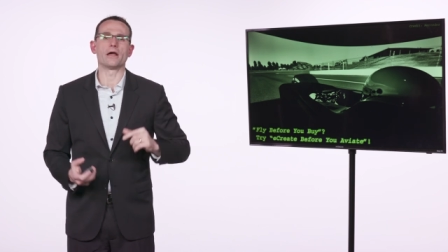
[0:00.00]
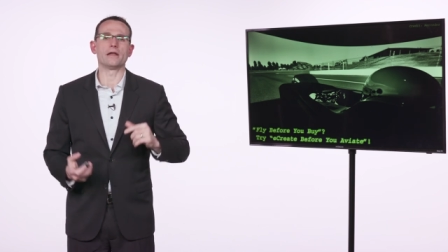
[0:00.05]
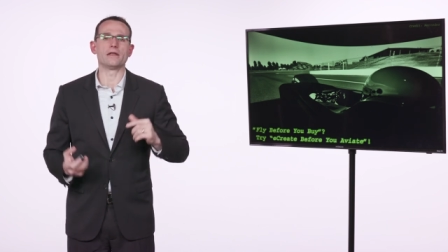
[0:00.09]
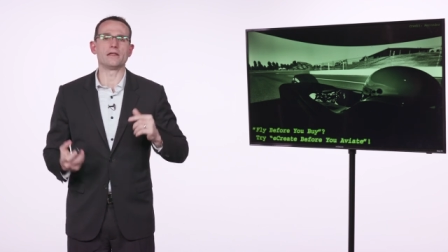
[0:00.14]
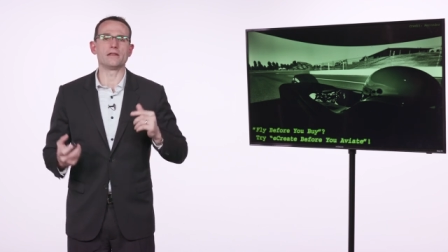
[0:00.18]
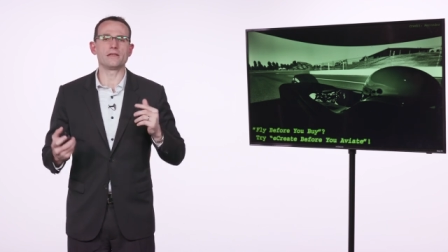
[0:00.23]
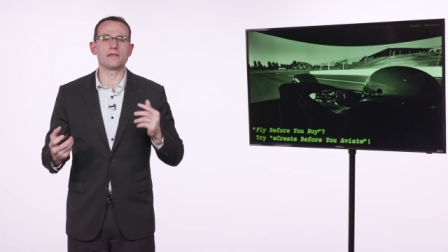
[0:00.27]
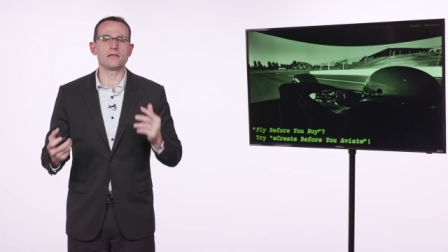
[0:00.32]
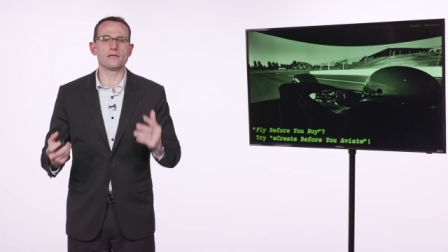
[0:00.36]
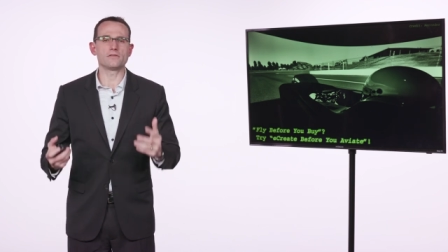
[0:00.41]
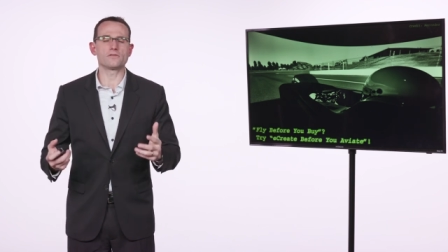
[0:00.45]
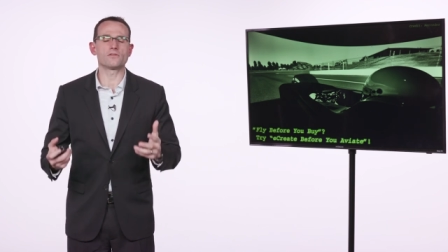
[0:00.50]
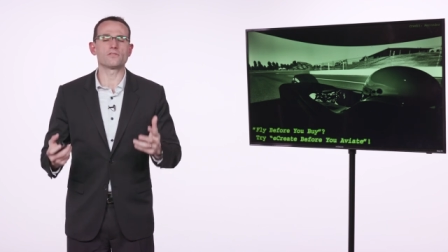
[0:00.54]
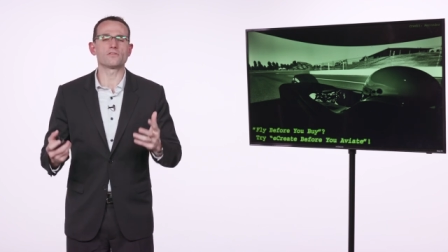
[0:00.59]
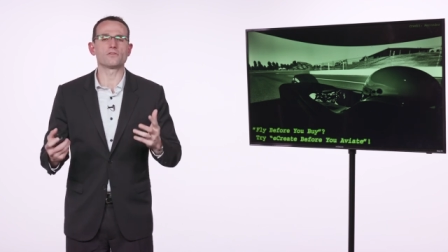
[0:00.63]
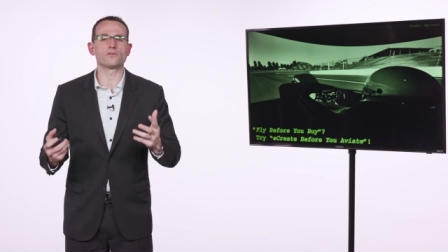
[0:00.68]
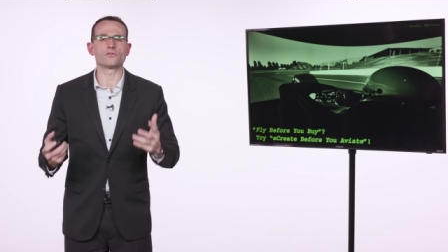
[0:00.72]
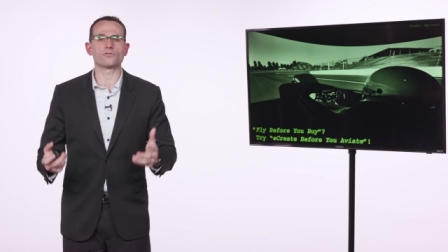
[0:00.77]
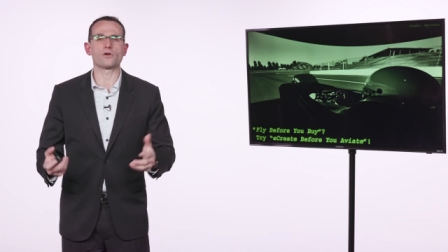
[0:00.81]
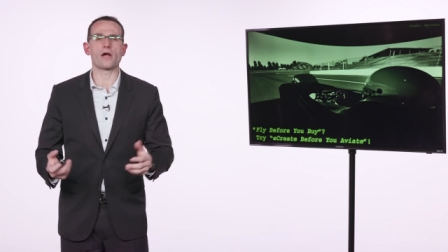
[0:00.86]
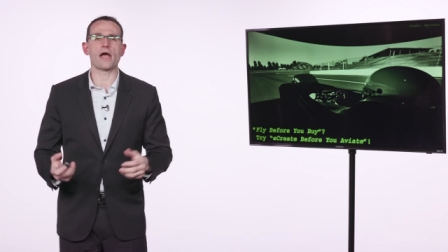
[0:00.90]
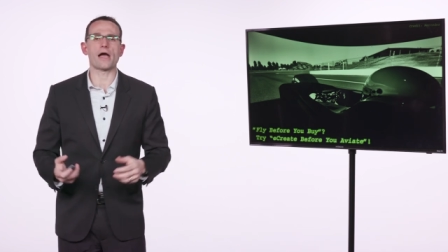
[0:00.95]
and it hits
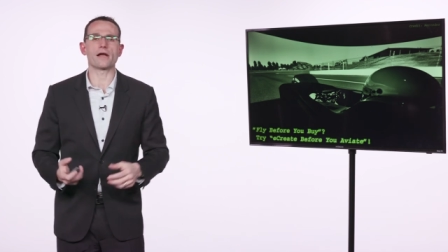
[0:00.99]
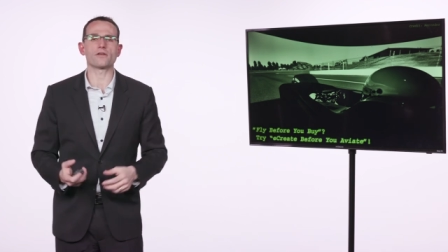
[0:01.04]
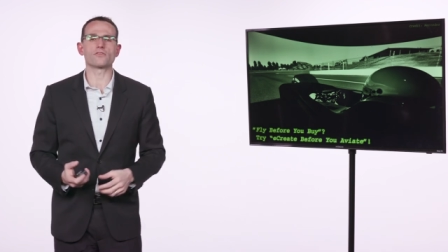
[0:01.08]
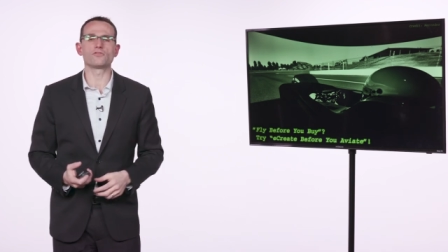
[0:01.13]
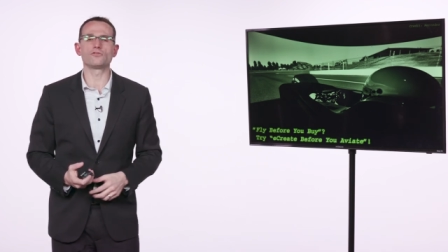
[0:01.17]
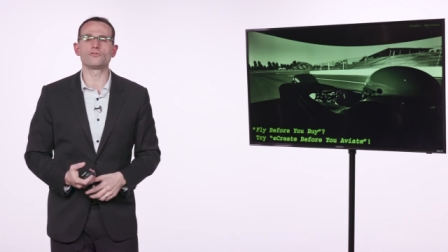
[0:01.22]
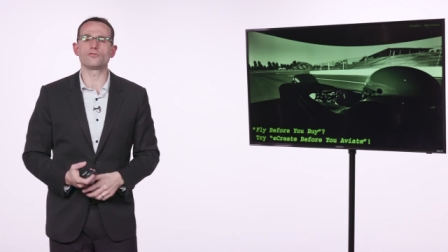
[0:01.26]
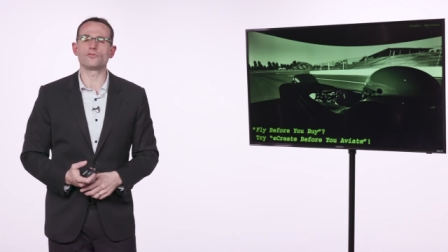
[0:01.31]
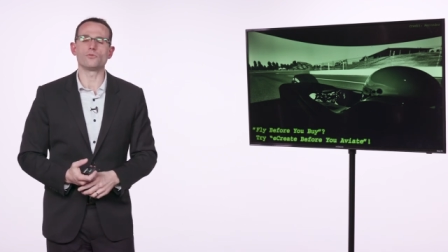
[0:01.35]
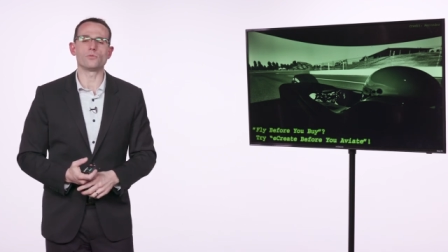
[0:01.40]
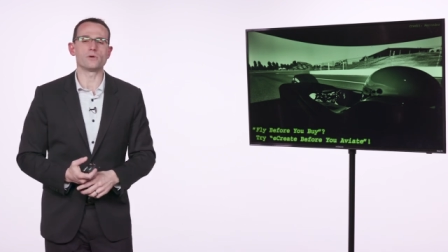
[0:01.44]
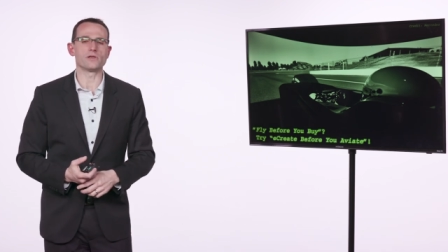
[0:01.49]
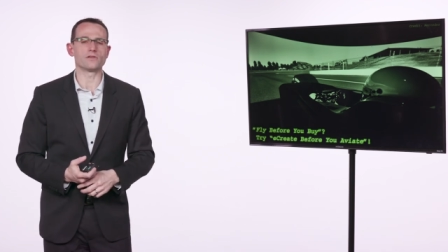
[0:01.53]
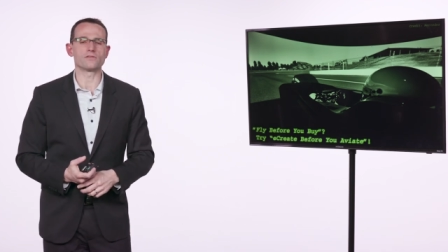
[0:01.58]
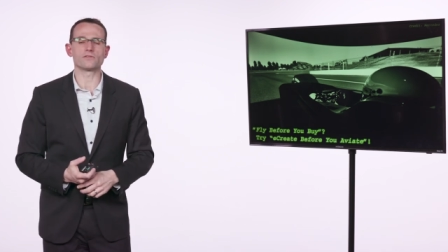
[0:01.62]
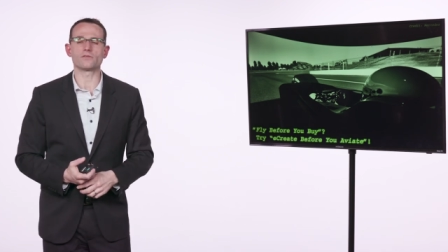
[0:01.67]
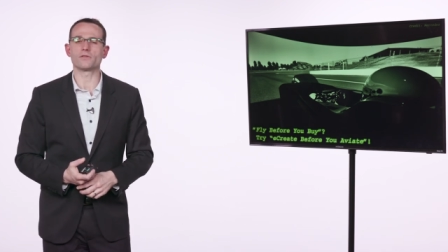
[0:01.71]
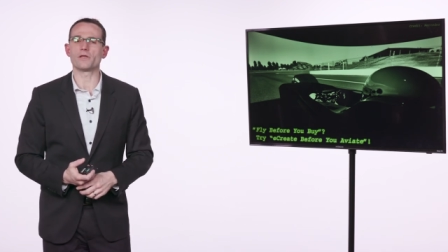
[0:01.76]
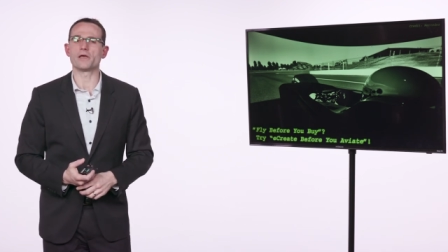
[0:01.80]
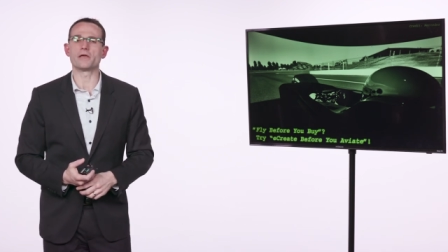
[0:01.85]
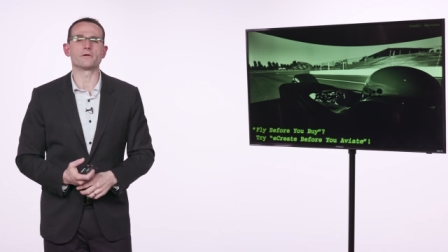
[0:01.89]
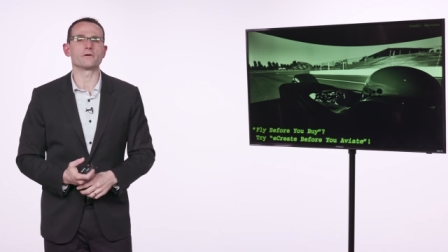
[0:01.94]
the tracks two
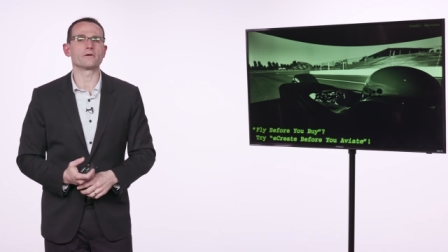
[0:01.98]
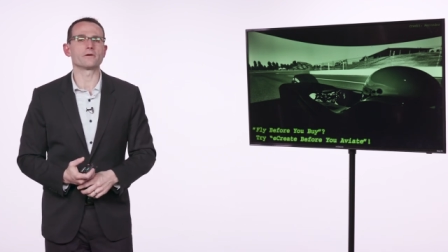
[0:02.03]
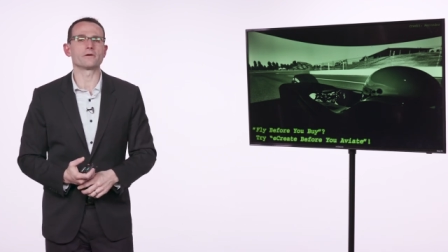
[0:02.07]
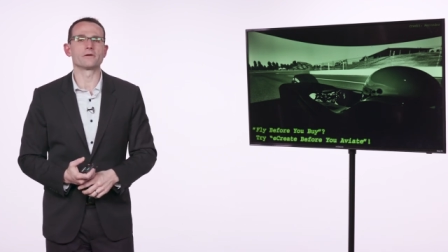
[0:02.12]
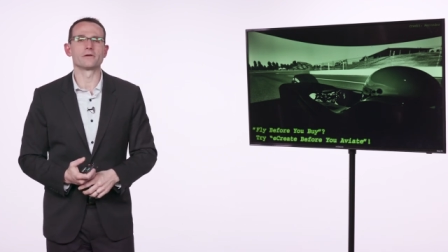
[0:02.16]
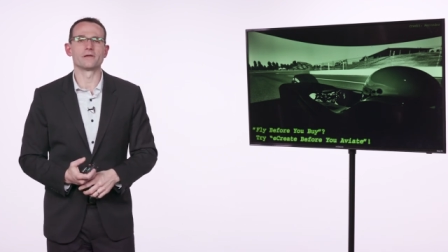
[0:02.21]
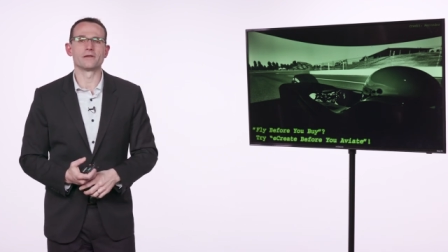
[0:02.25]
weeks later.